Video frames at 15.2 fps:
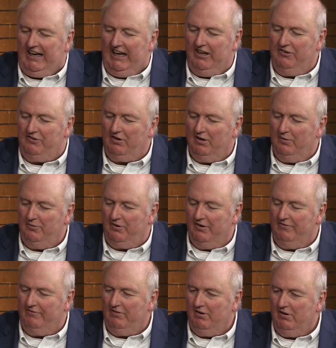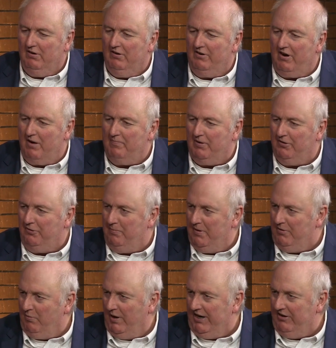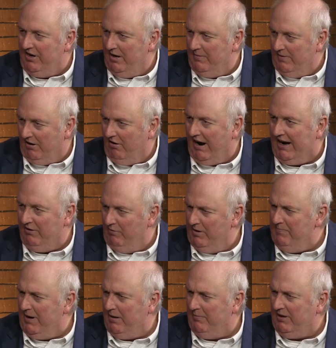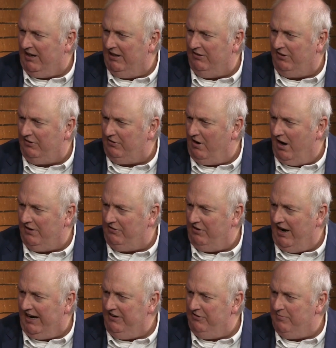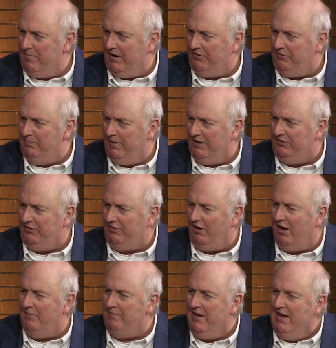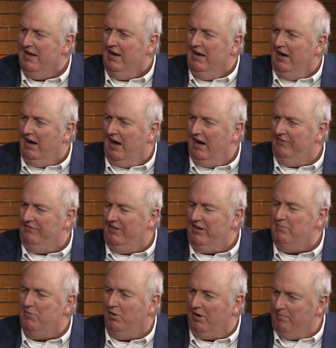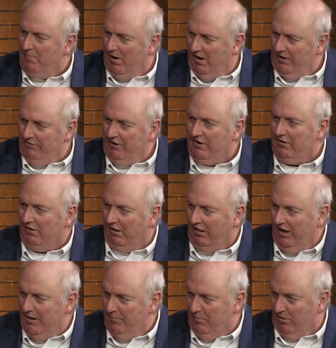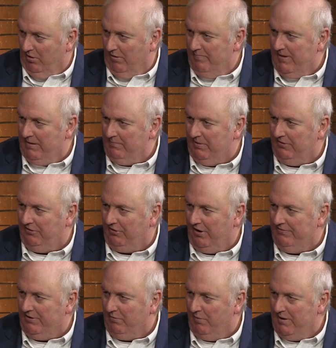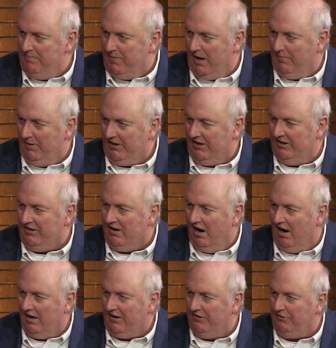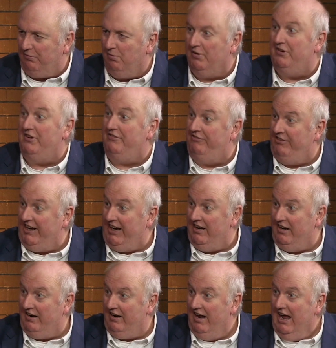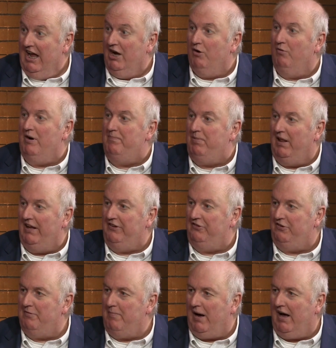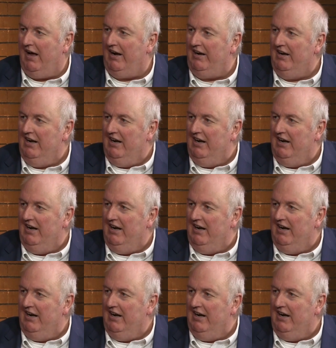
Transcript: in terms of numbers between Democrat and Republicans, it's not changed much, but some of the more moderate or liberal members of the Republican caucus were defeated, replaced by,